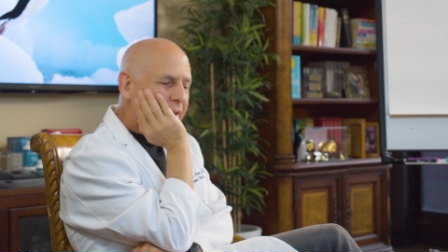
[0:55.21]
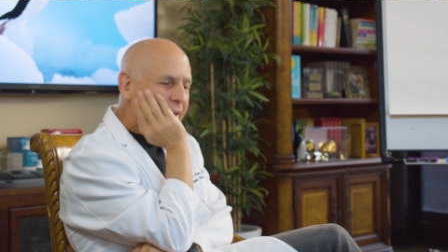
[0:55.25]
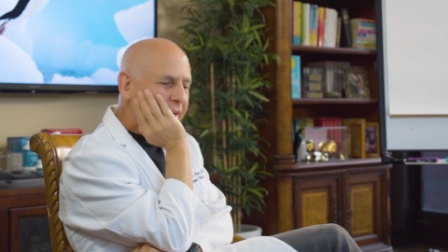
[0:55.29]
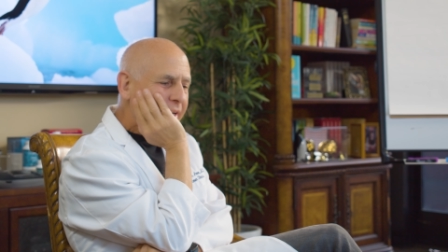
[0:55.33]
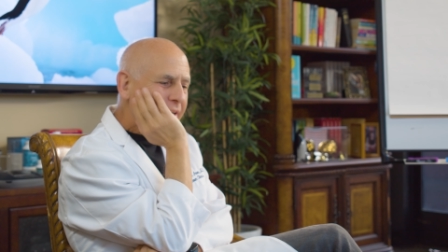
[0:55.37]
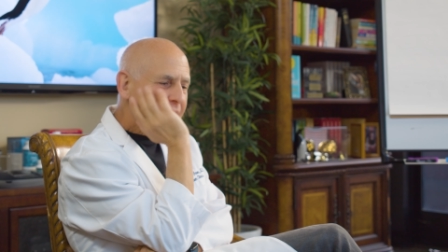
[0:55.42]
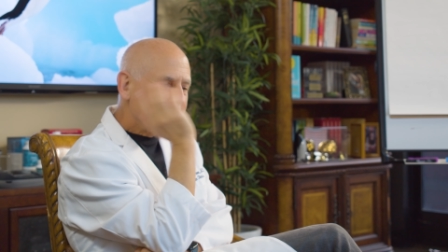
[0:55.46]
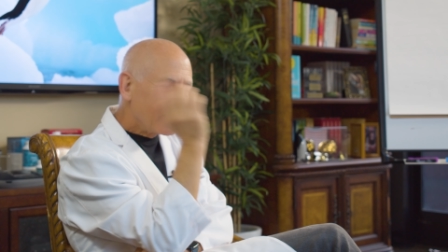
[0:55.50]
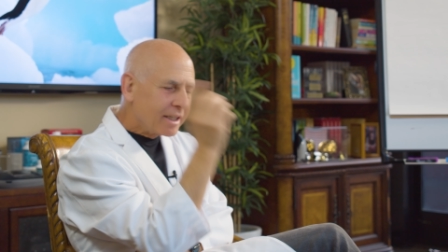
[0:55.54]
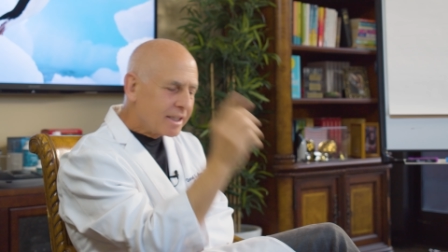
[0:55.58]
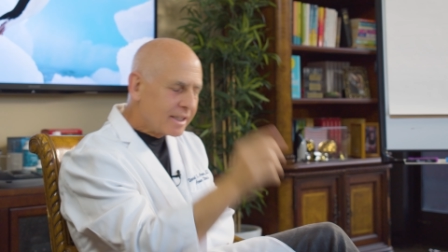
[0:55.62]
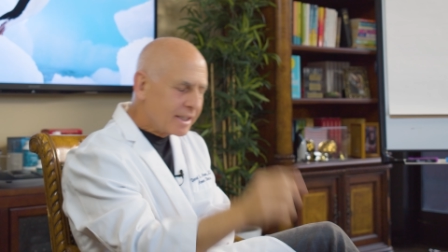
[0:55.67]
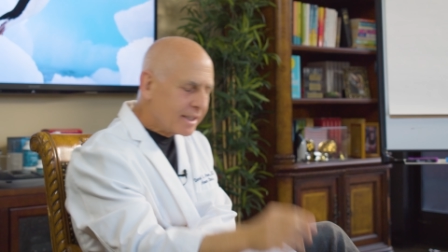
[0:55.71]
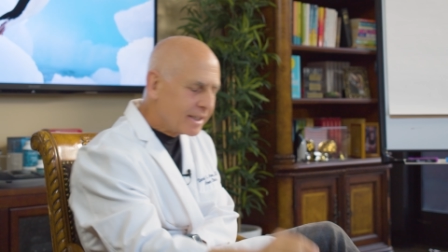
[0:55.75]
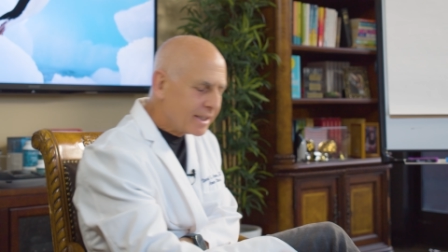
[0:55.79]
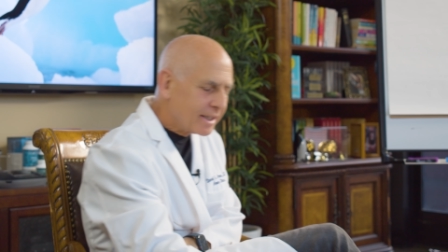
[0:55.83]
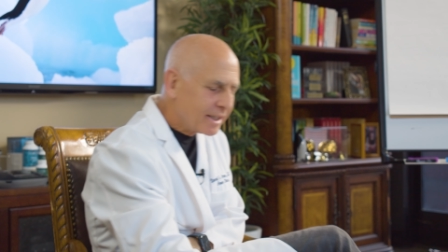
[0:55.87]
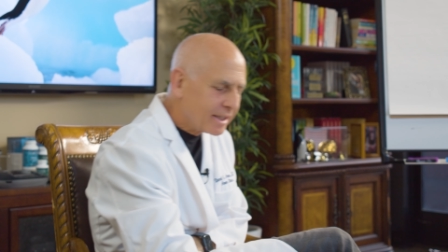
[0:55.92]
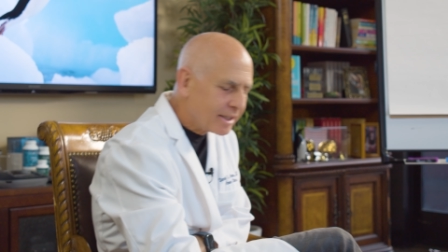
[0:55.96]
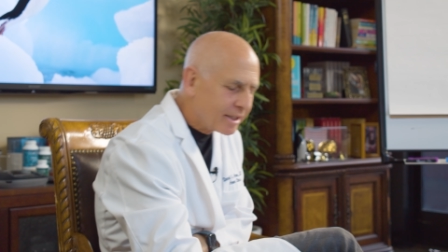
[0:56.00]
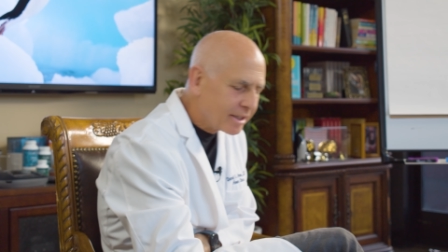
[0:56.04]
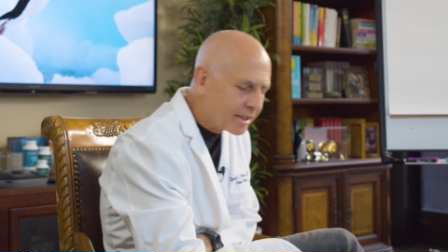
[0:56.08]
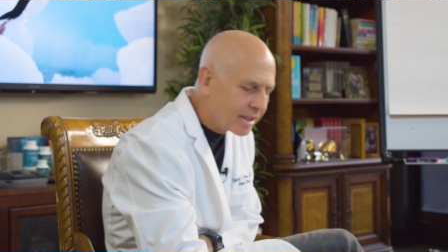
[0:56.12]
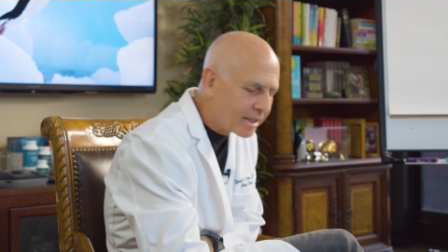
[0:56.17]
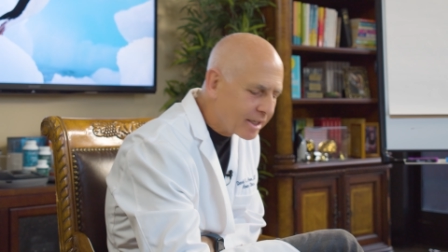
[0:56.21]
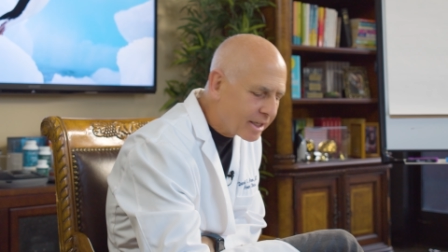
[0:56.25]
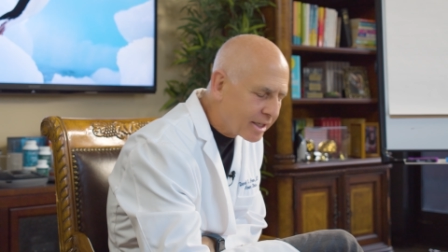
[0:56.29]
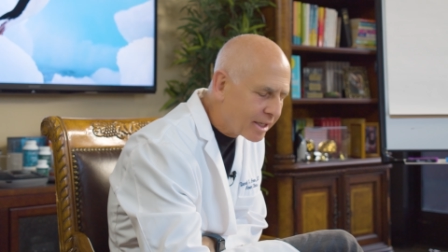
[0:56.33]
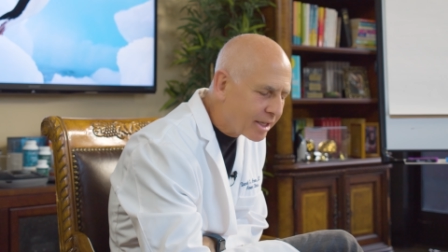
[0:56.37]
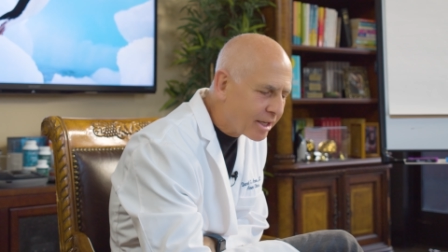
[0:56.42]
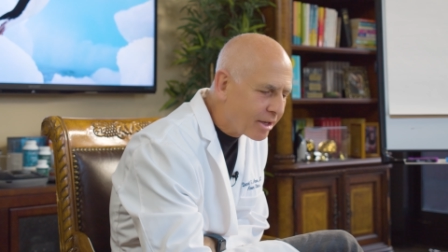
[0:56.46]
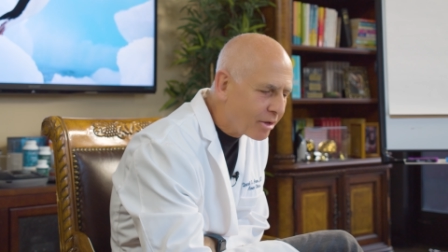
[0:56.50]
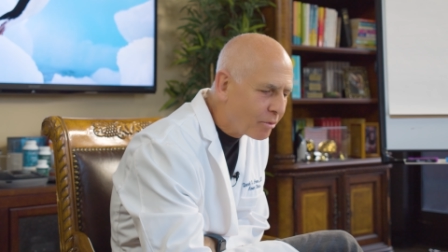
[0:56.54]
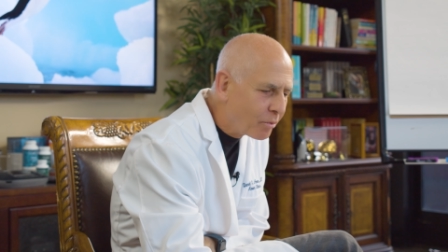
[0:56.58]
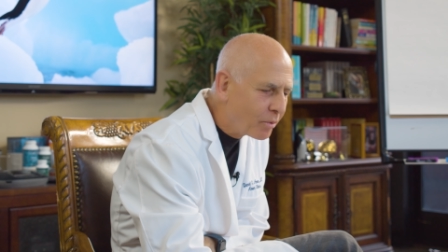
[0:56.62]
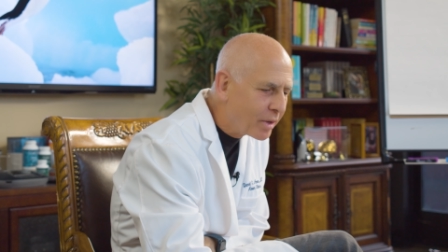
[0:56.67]
And
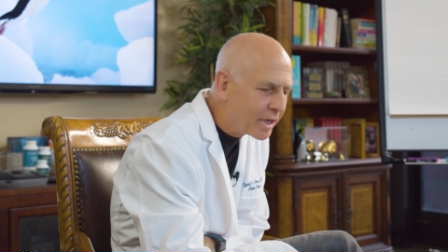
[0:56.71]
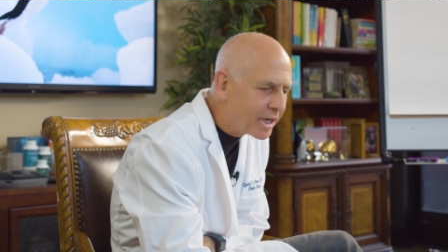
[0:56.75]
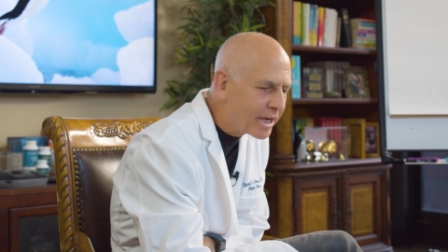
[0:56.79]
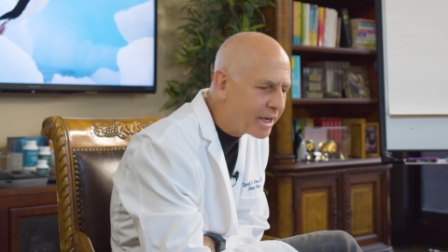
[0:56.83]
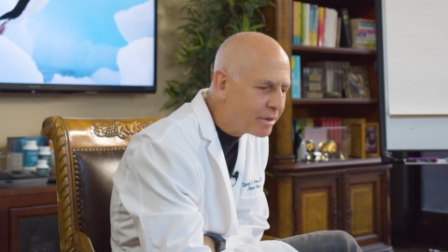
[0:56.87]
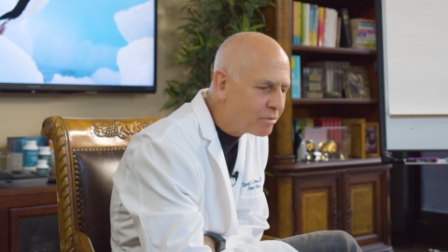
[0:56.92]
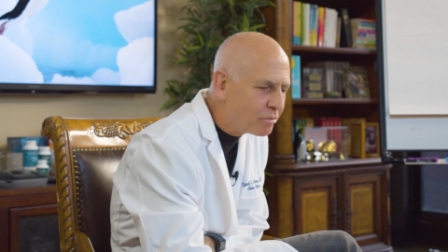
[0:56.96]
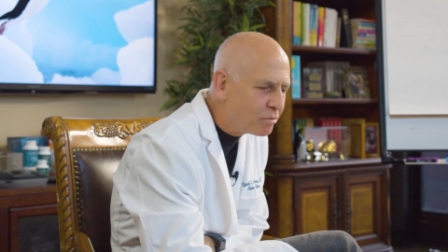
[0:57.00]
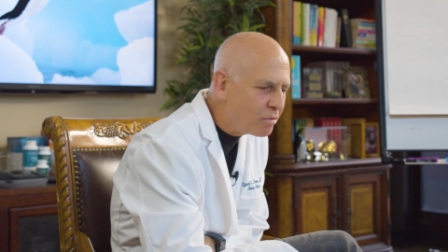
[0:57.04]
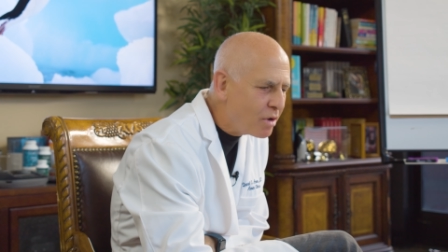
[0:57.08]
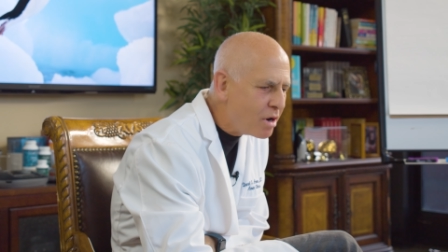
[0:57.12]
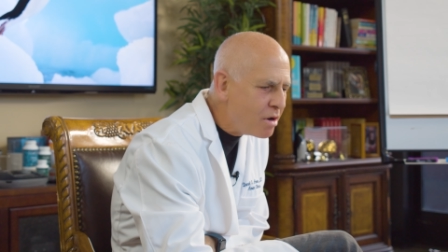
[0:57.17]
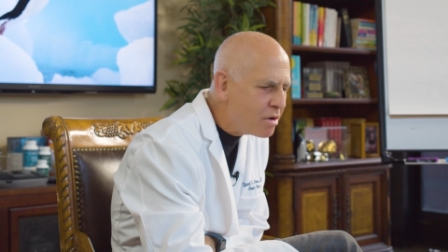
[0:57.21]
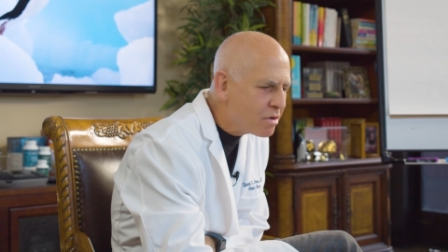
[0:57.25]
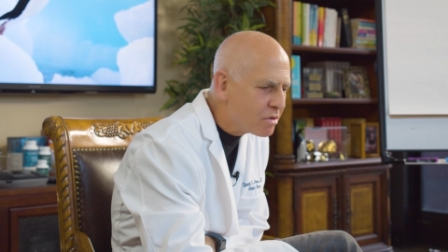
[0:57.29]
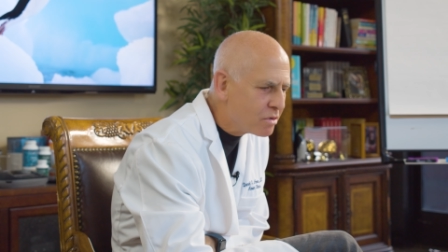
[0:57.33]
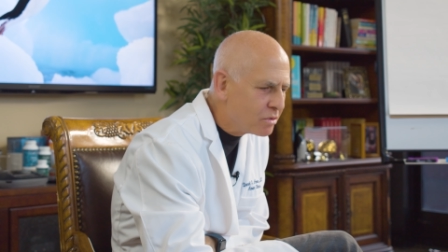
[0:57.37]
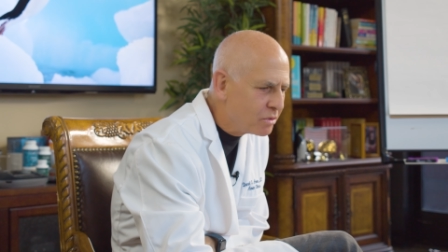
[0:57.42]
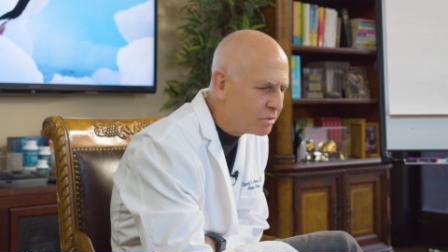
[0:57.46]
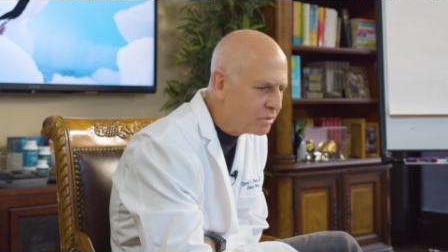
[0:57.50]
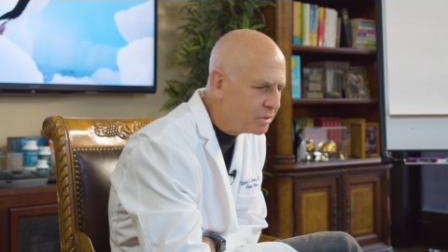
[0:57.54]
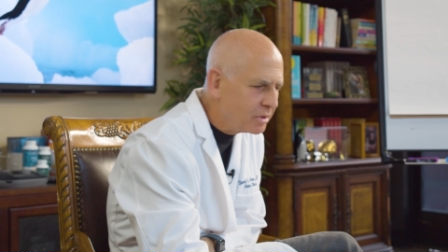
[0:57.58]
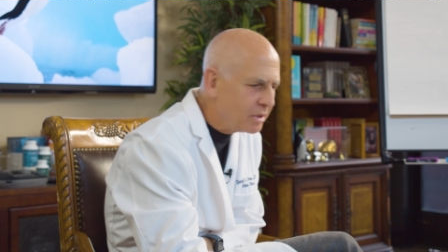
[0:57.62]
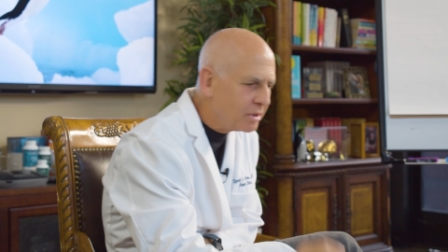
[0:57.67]
what I wrote